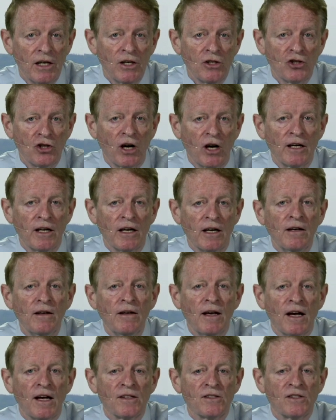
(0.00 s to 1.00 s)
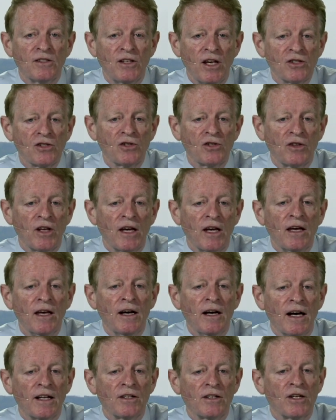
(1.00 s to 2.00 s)
China has yesterday
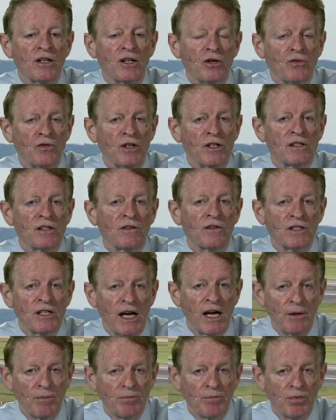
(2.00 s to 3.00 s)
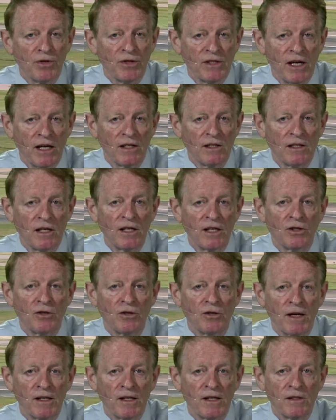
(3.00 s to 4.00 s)
had an increase of 10% in
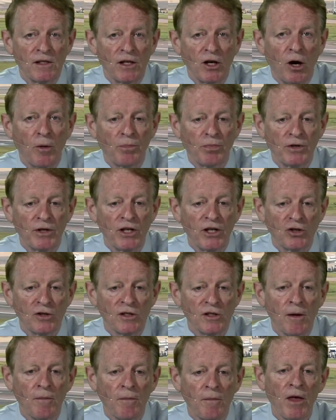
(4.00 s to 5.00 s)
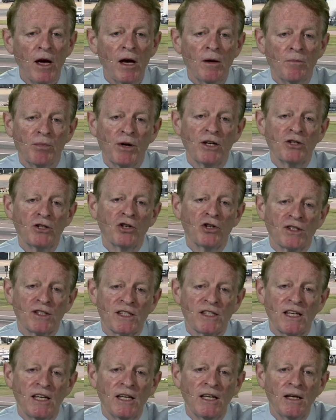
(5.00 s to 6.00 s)
domestic operations. But as you can
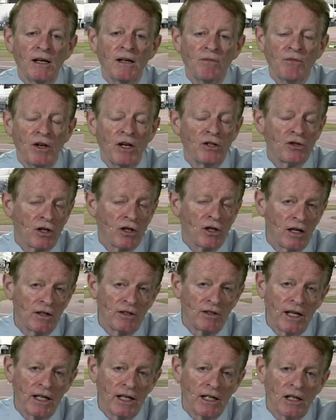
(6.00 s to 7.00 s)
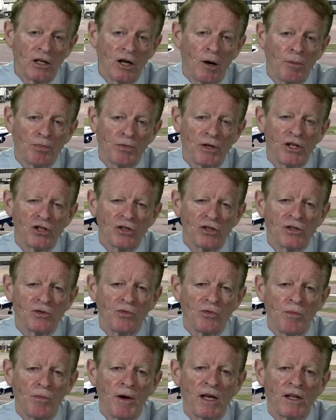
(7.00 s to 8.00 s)
see, intercontinental operations
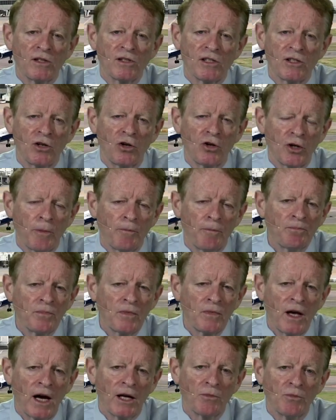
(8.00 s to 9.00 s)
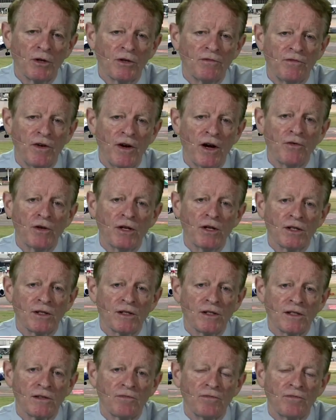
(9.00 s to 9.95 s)
remain stuck. And with variants